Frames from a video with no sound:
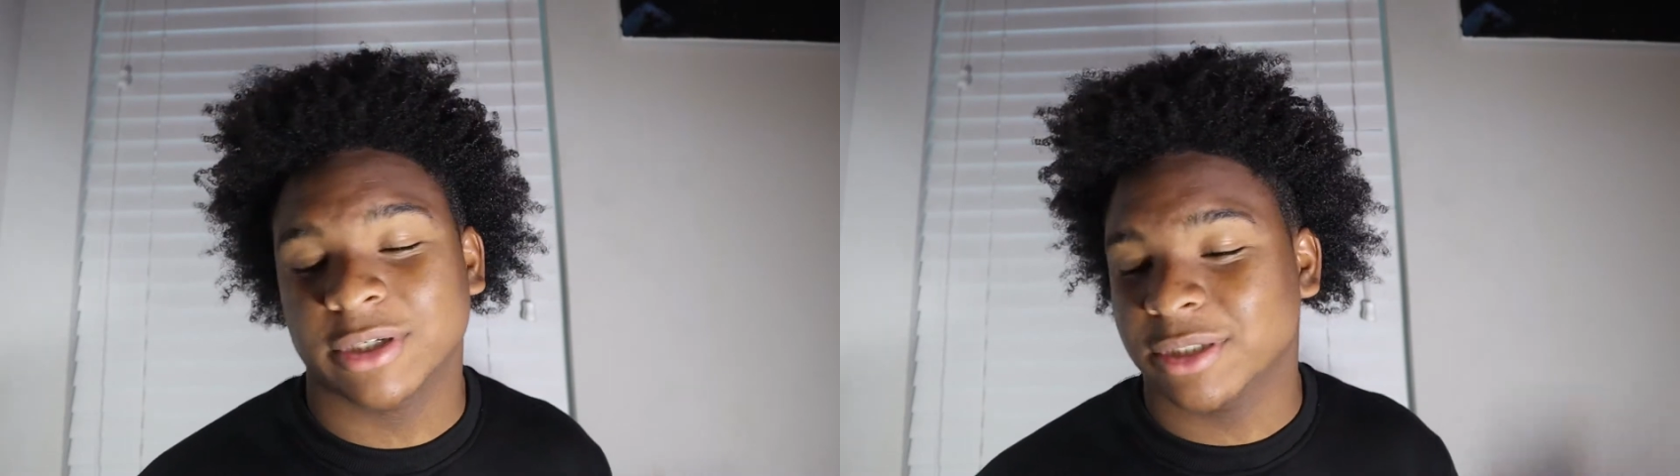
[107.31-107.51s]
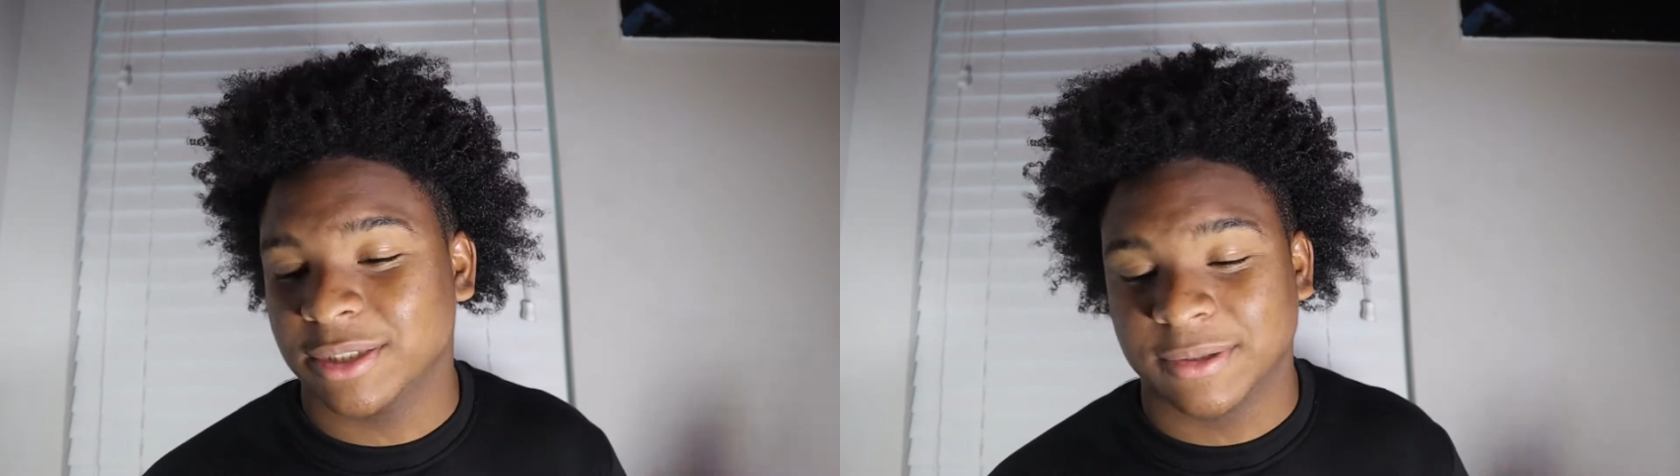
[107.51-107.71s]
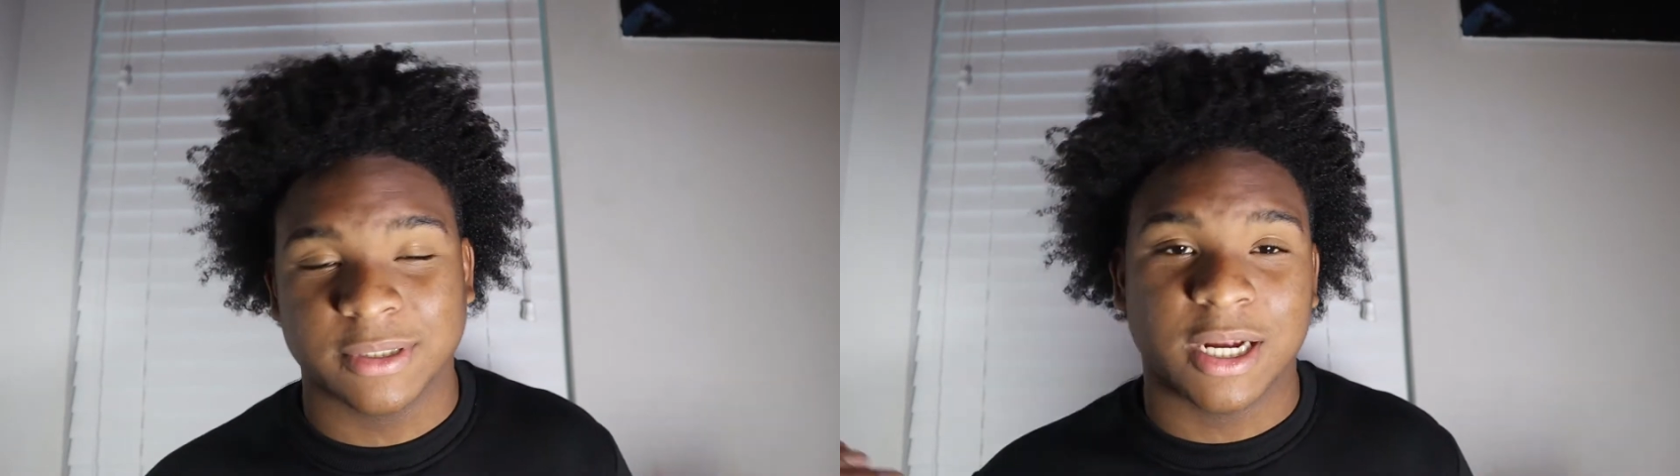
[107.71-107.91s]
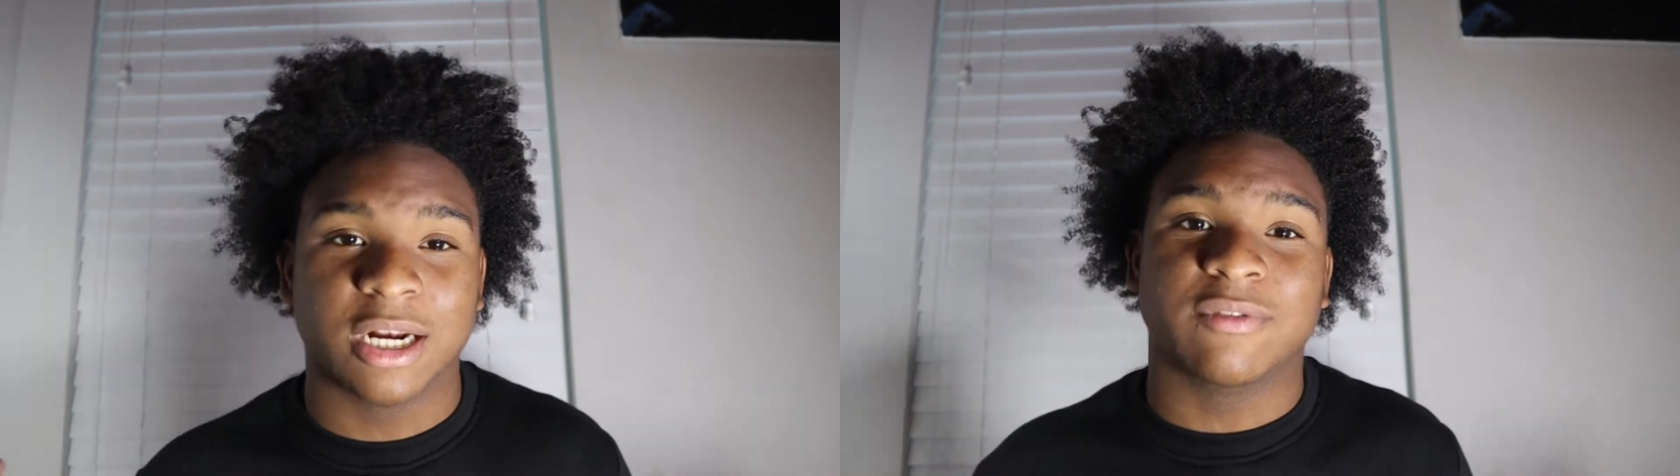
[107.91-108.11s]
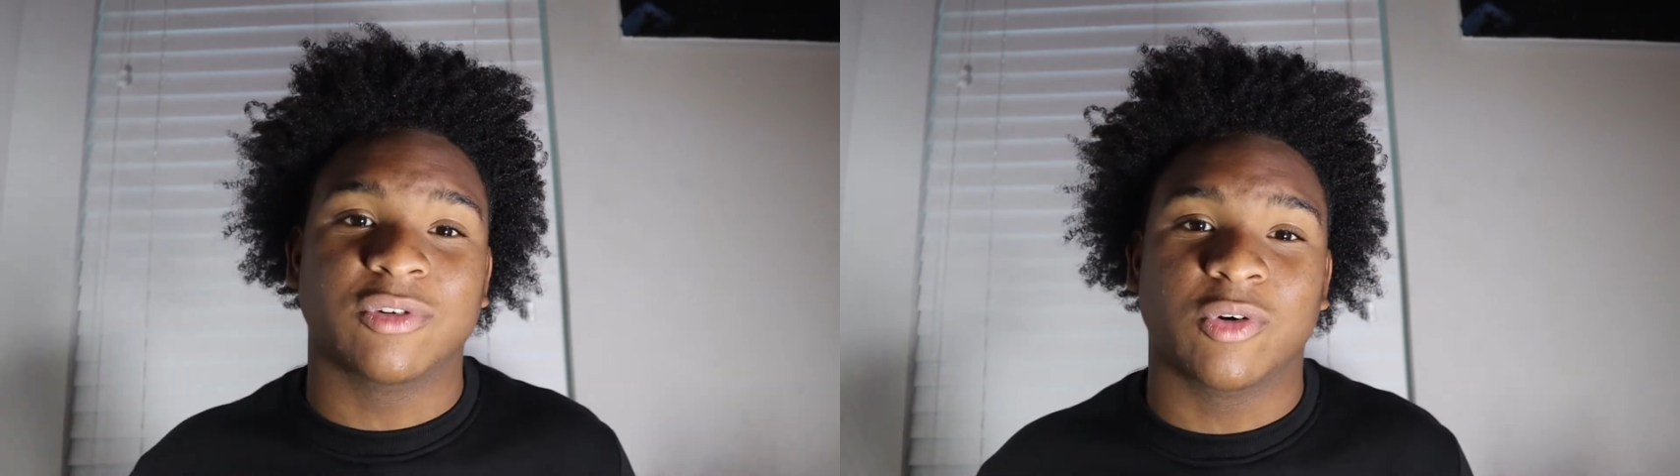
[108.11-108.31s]
It's
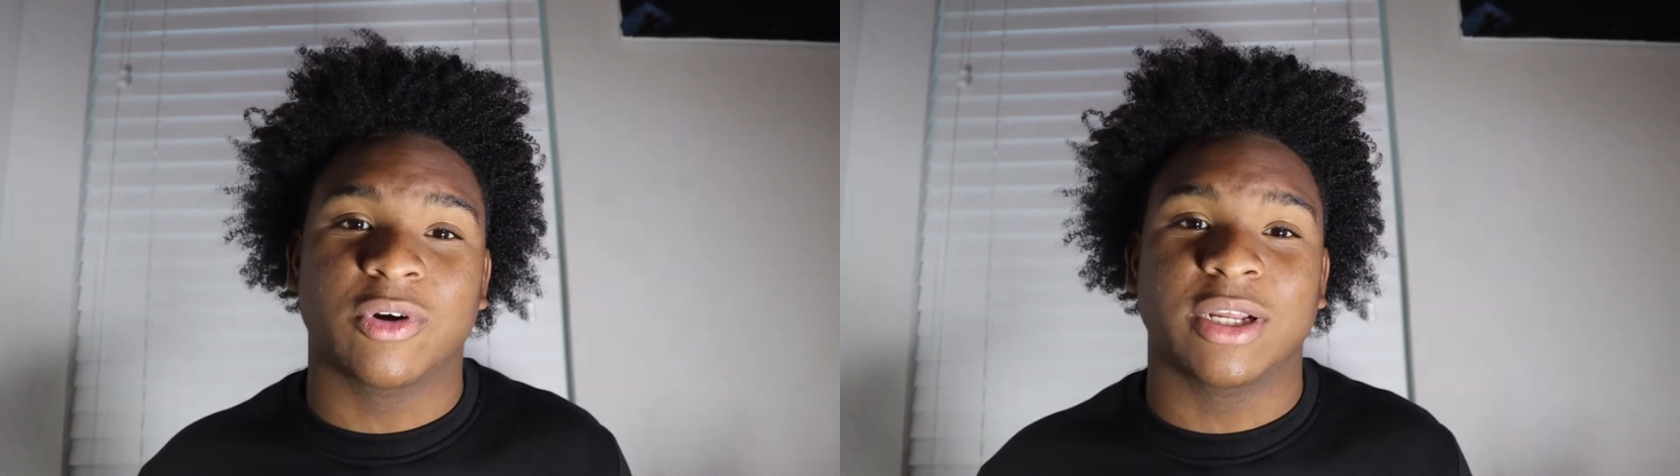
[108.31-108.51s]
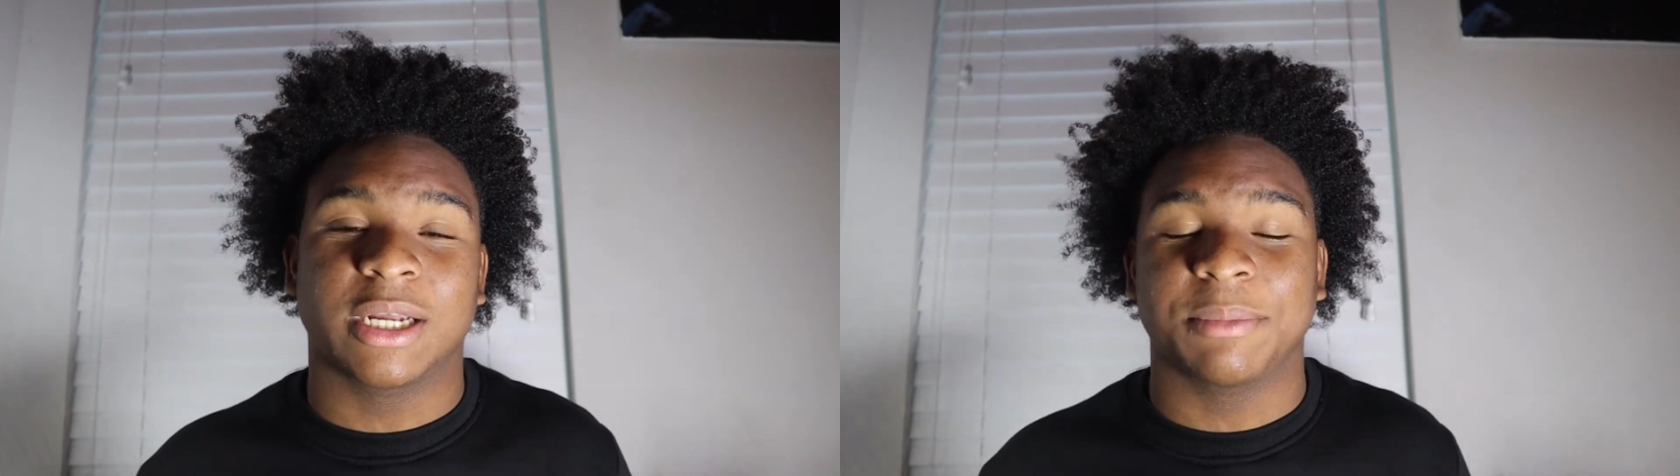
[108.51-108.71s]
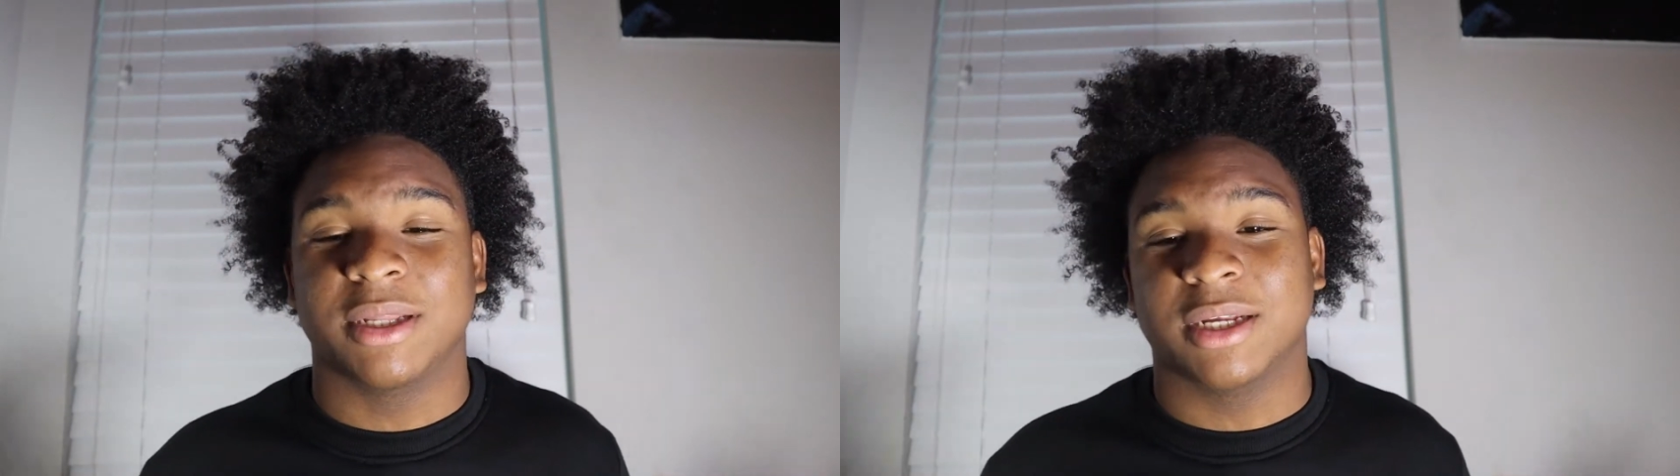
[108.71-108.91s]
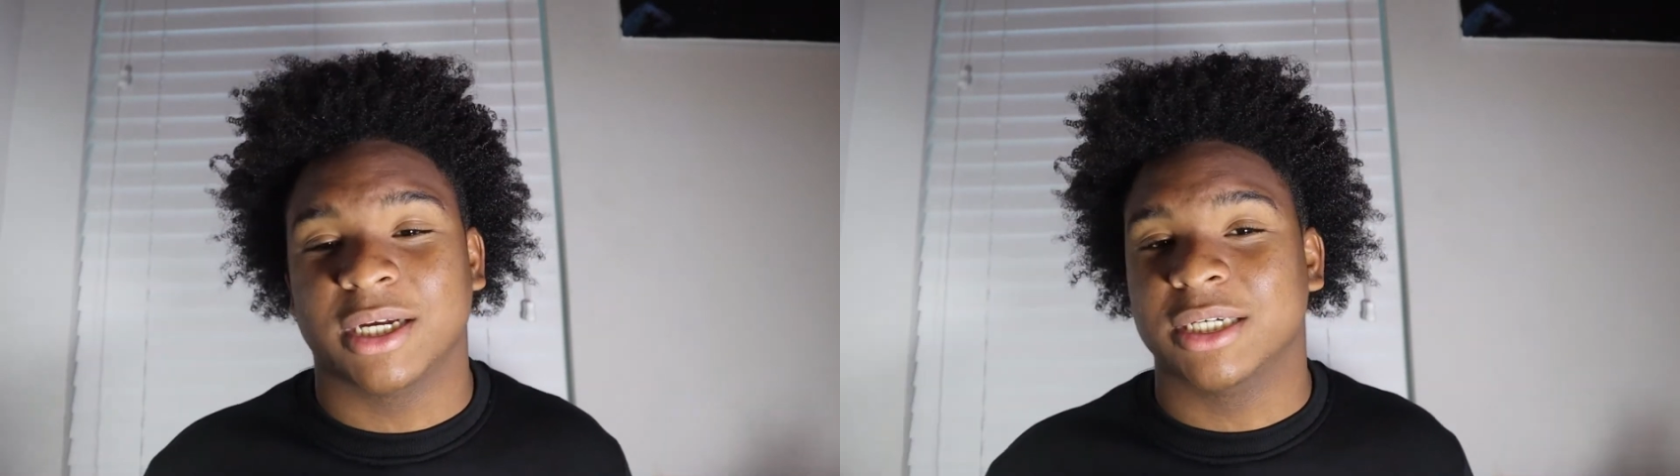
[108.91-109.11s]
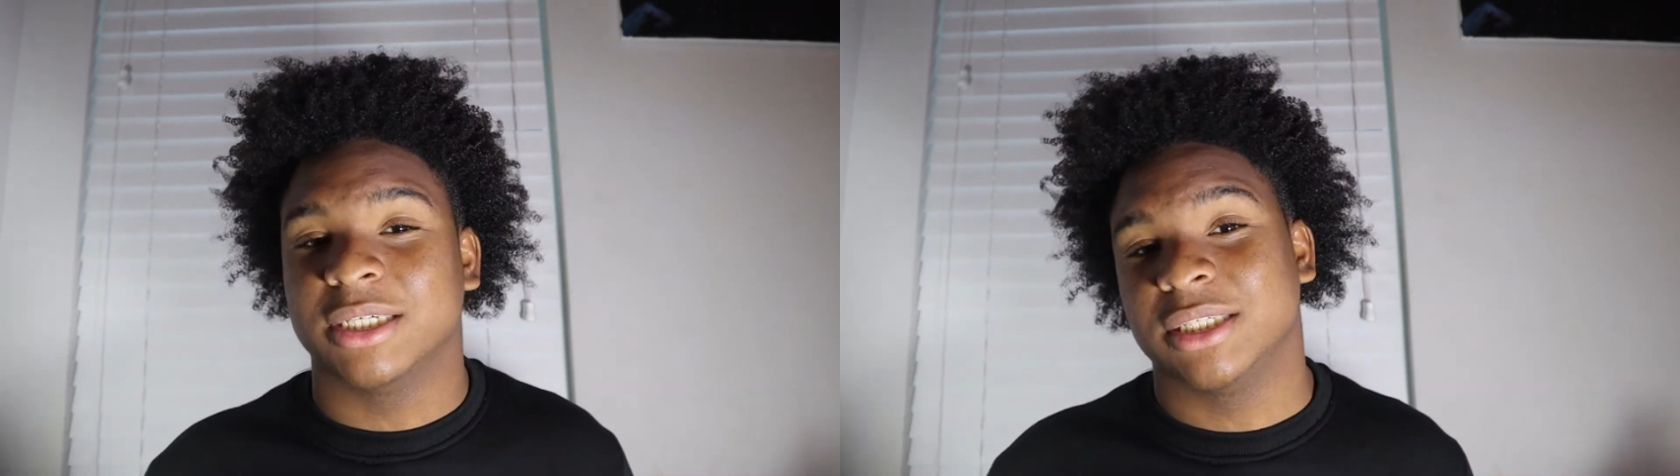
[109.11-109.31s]
kind of annoying. I mean, I
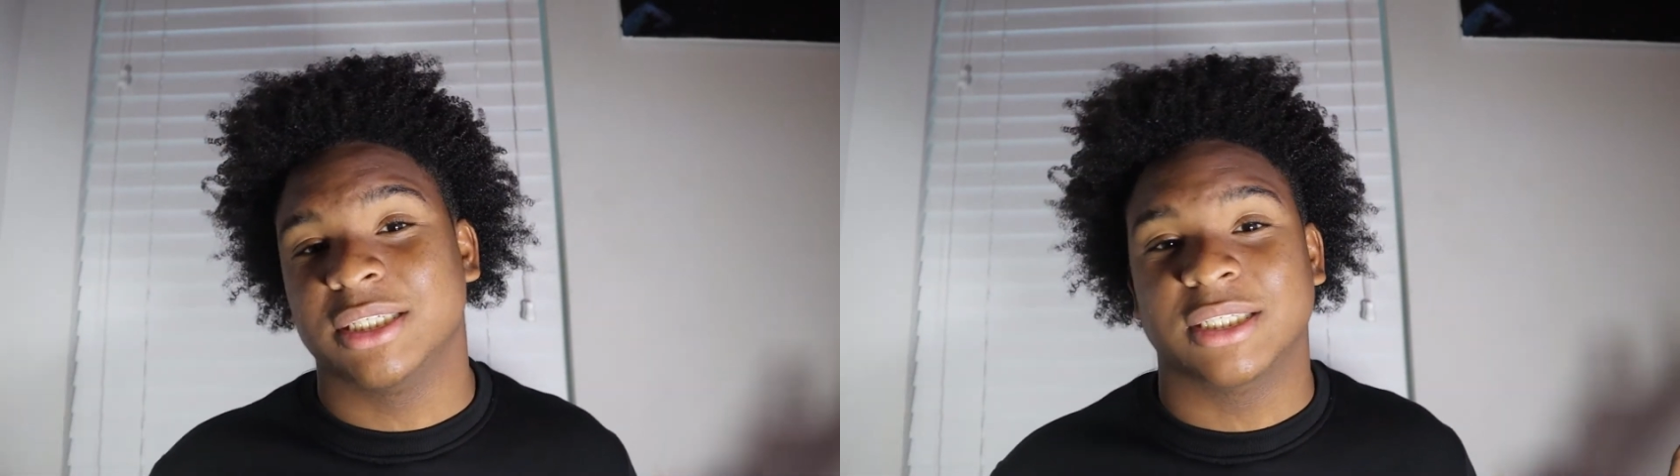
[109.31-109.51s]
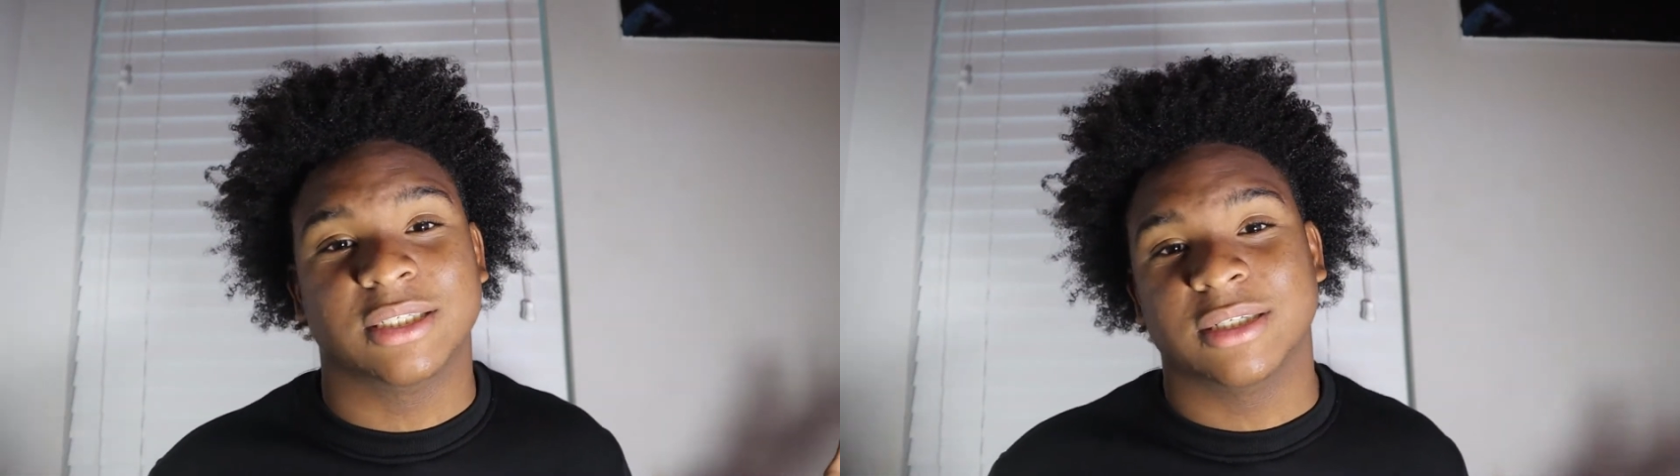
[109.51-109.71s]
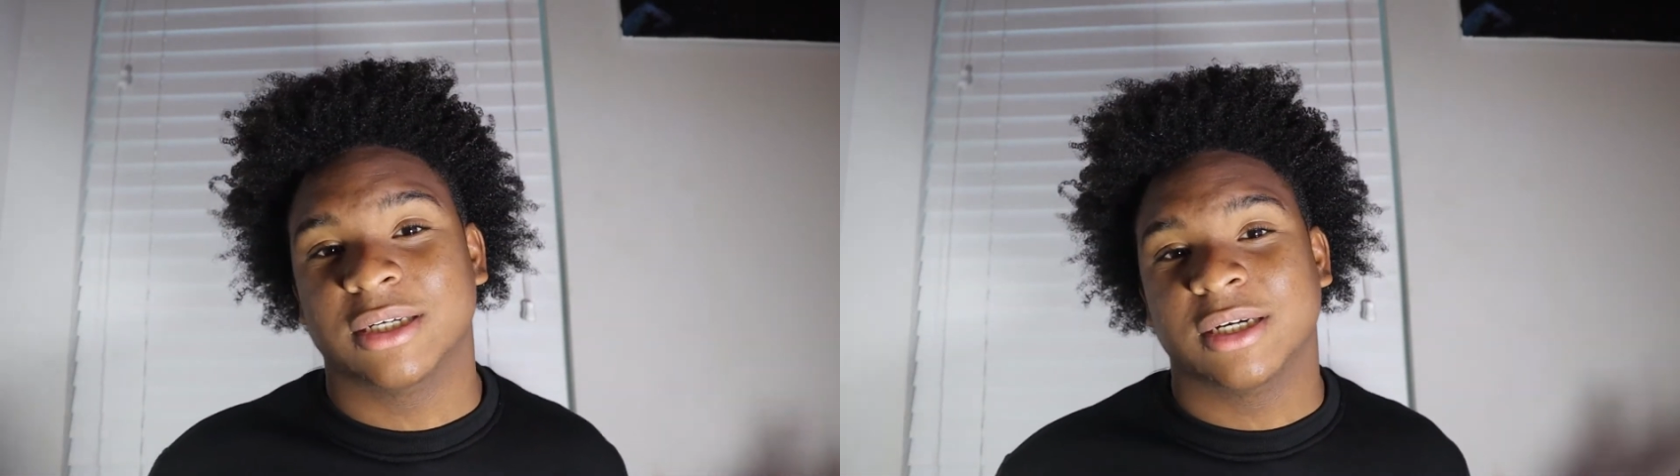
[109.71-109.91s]
could just,